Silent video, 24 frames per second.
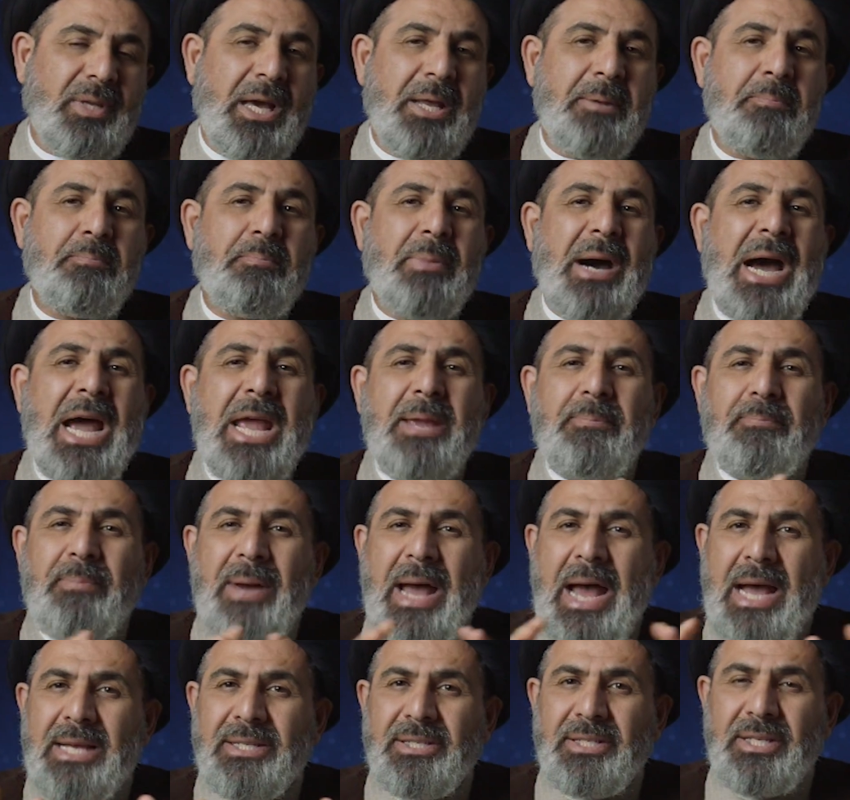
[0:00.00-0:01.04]
and
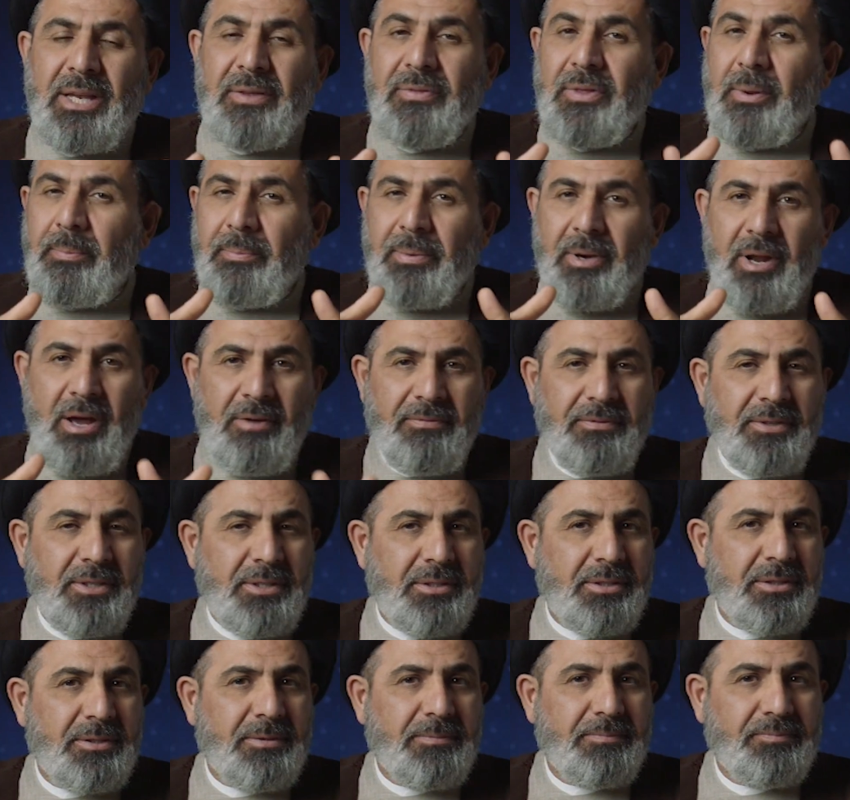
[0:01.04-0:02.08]
bypassing the
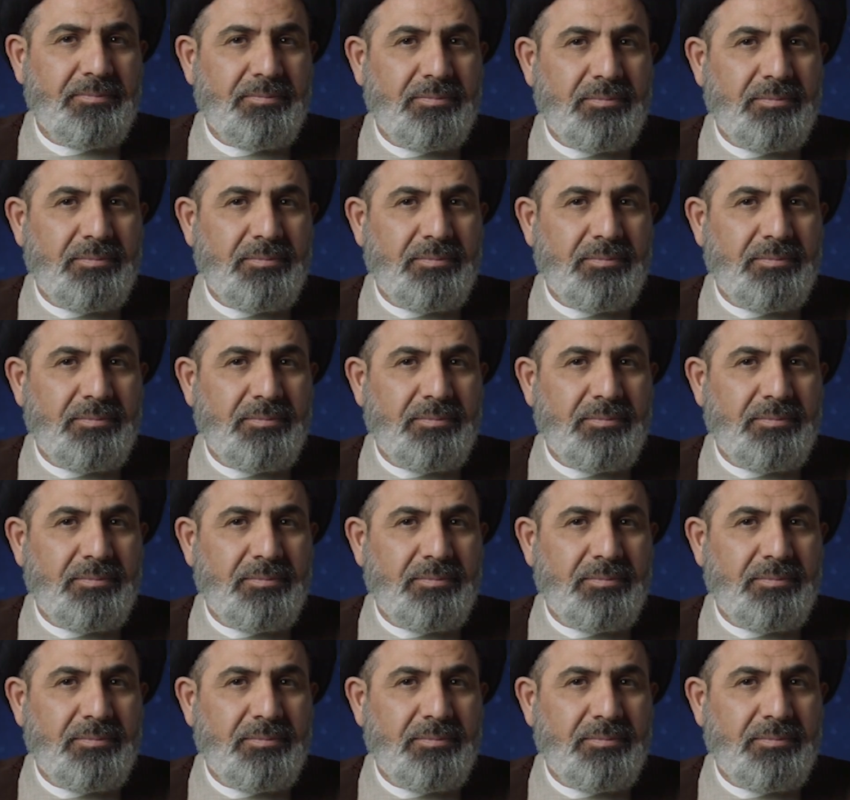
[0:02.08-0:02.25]
Prophet,